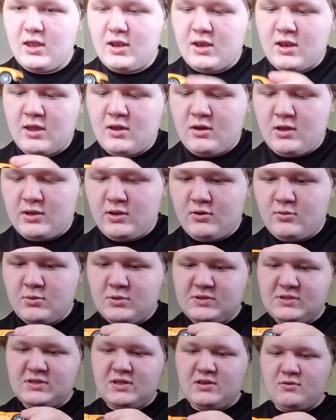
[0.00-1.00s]
Now, I know
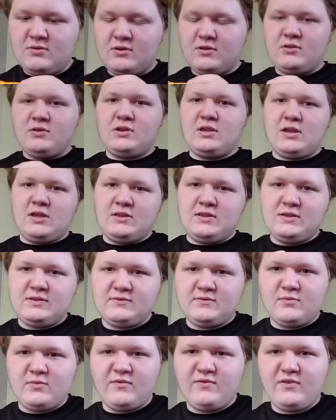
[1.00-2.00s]
most of you are looking at this
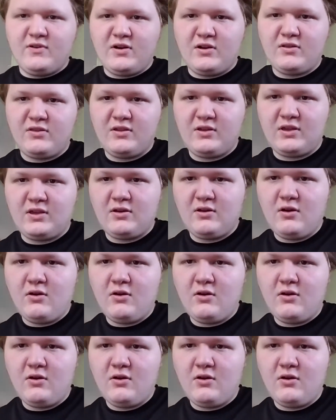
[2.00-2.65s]
from afar thinking,